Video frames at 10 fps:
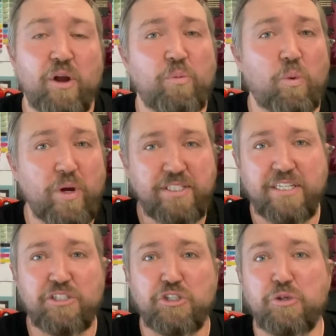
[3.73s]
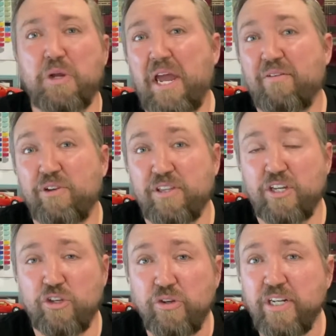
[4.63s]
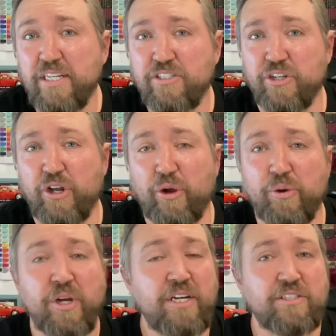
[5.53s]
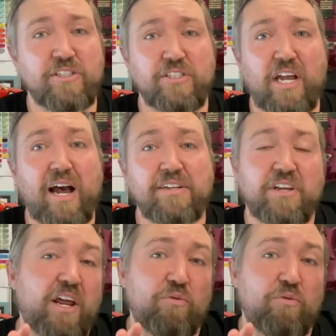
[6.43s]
where we teach you everything you need to know to start and